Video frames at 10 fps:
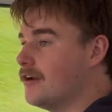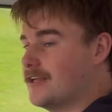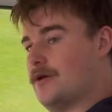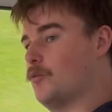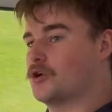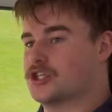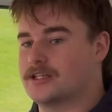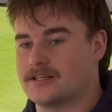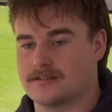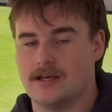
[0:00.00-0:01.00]
keep watching
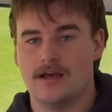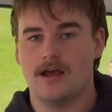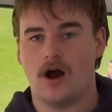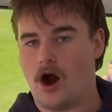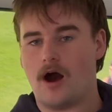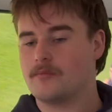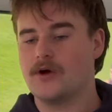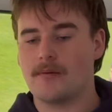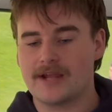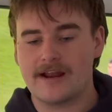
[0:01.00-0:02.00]
this.
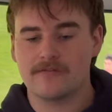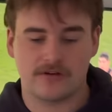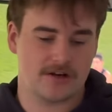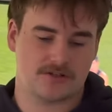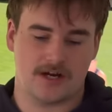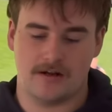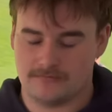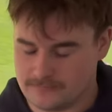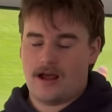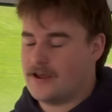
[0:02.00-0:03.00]
I'm getting frustrated.
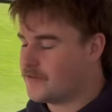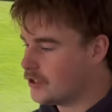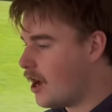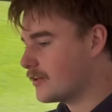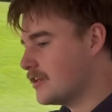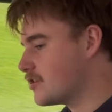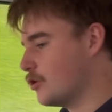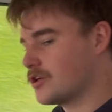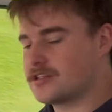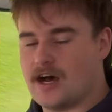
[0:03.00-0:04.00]
If you like this
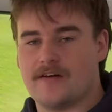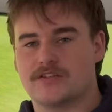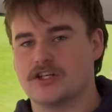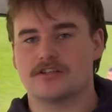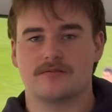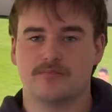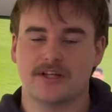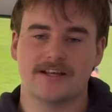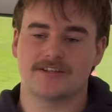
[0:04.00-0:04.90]
sort of stuff, just please